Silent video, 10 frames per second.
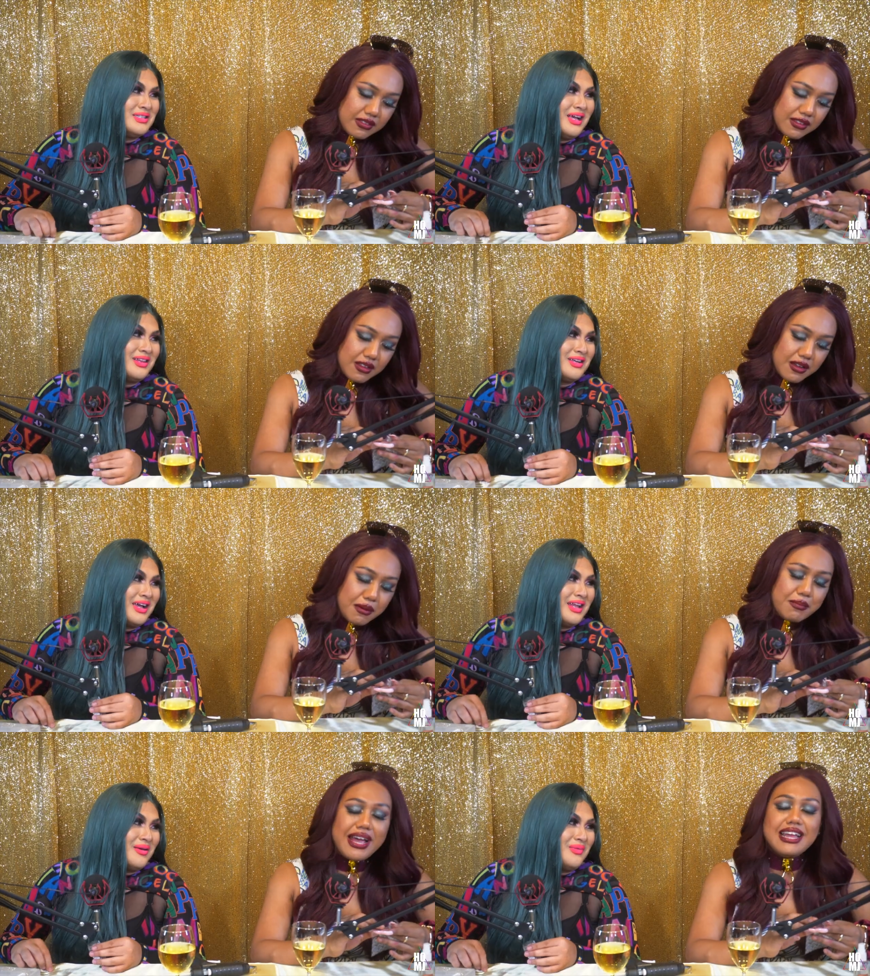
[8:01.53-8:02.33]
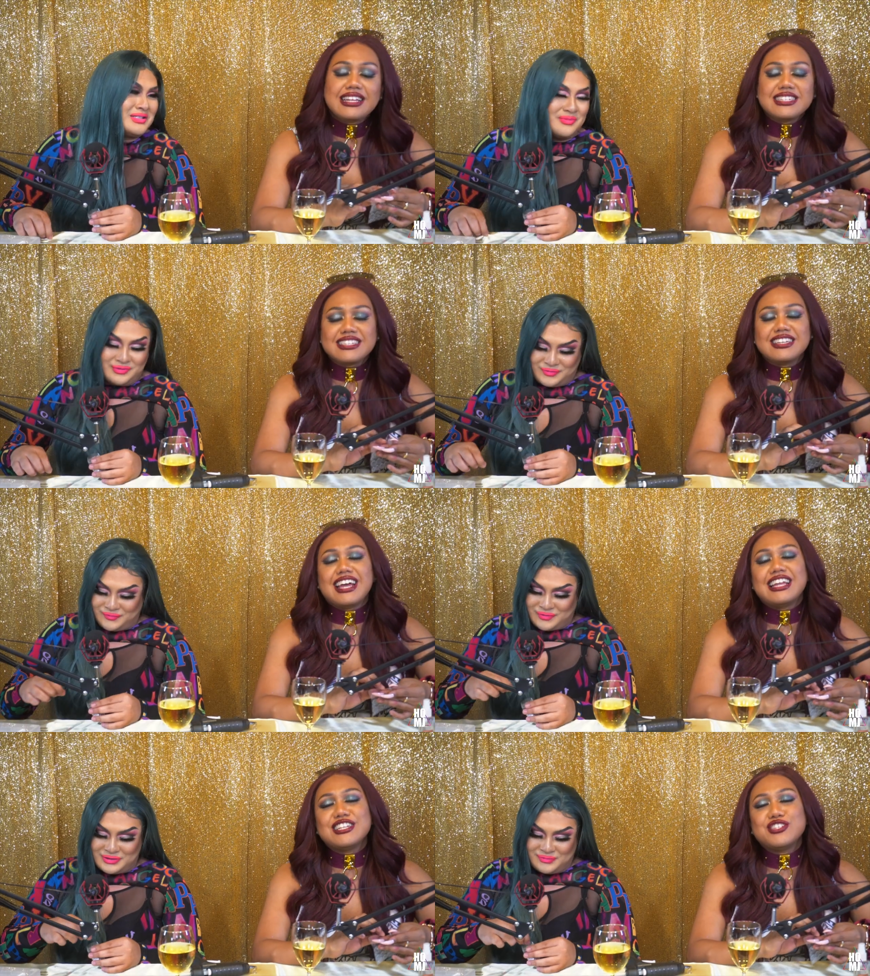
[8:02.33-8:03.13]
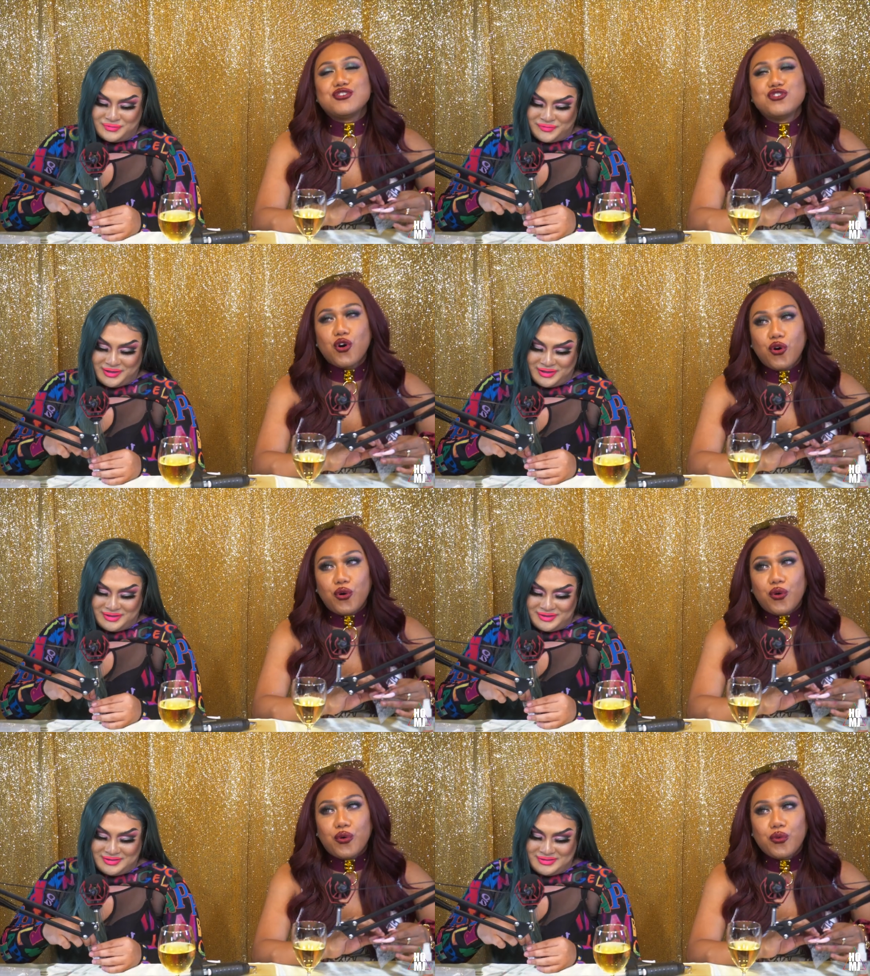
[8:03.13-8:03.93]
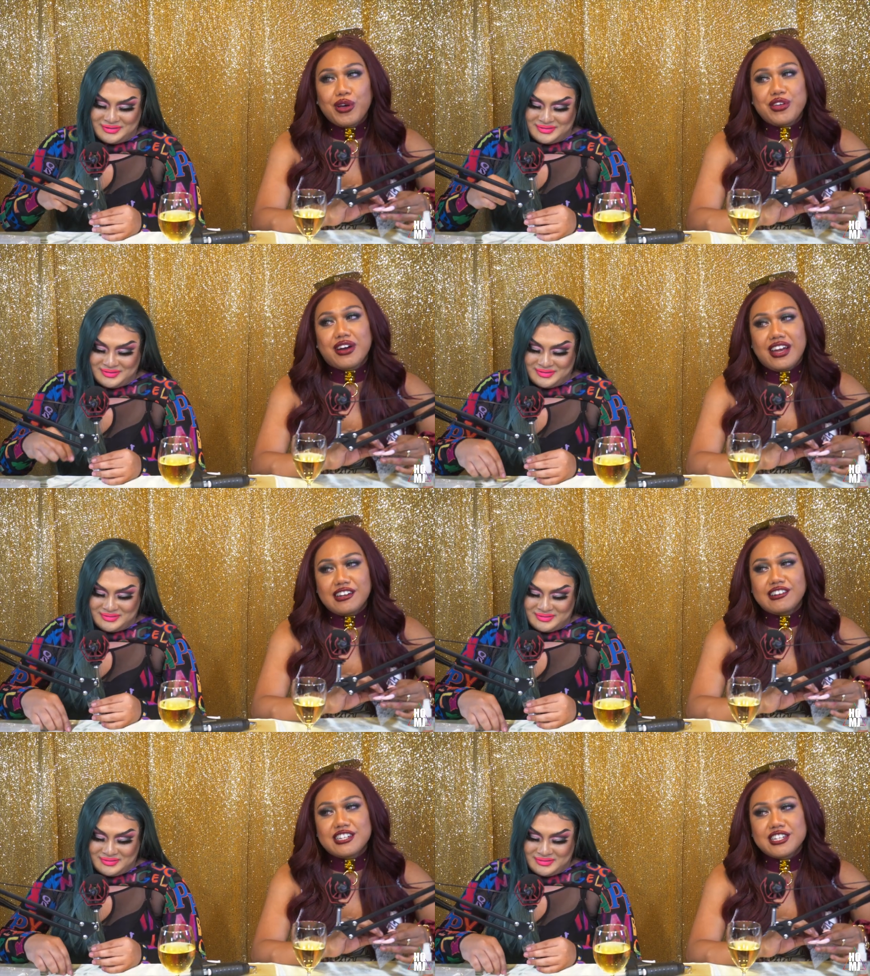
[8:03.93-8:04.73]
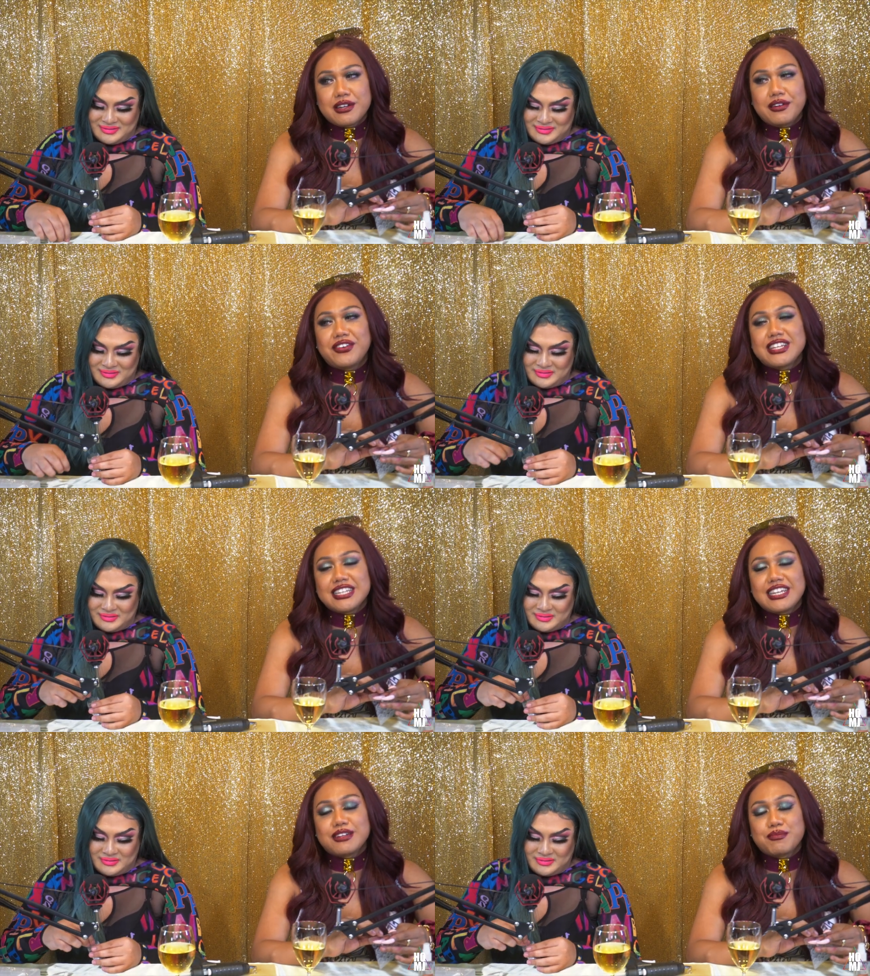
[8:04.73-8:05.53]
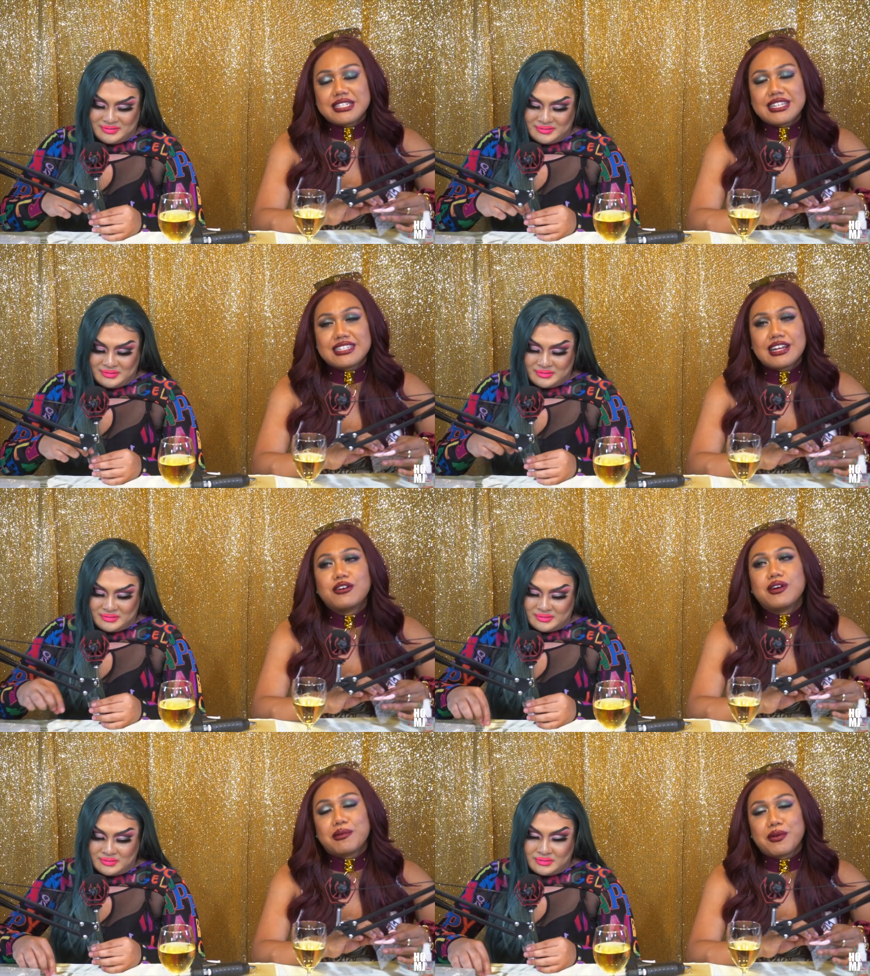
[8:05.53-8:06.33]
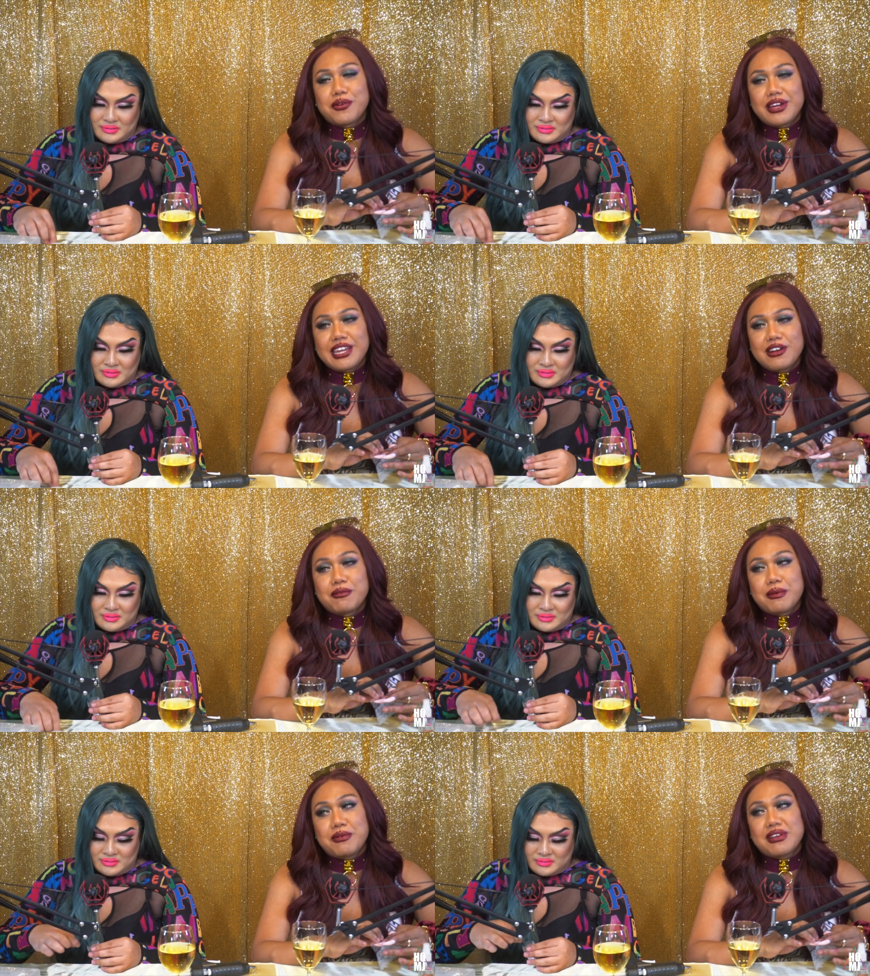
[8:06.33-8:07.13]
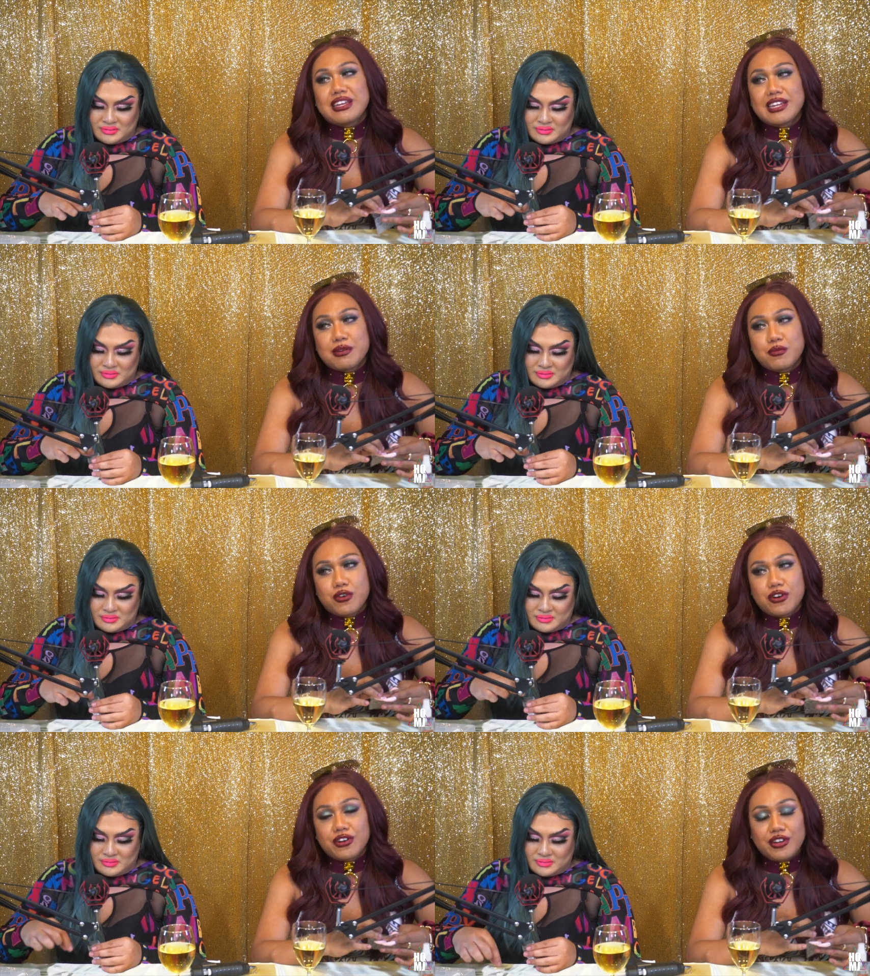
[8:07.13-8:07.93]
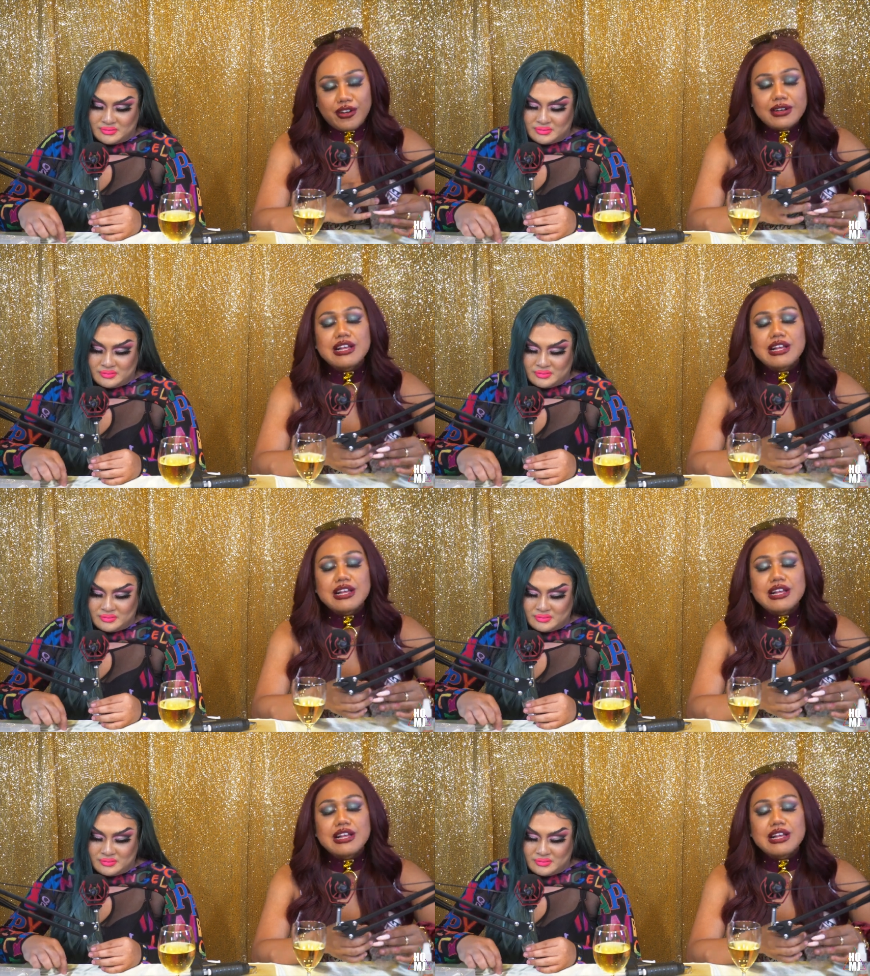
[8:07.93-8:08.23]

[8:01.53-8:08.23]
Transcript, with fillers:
Speaker 1: the other guy. But at
Speaker 2: least yeah, at least you know where you are in the relationship. If let's say the person's like oh I'm not ready or maybe we can date more, and am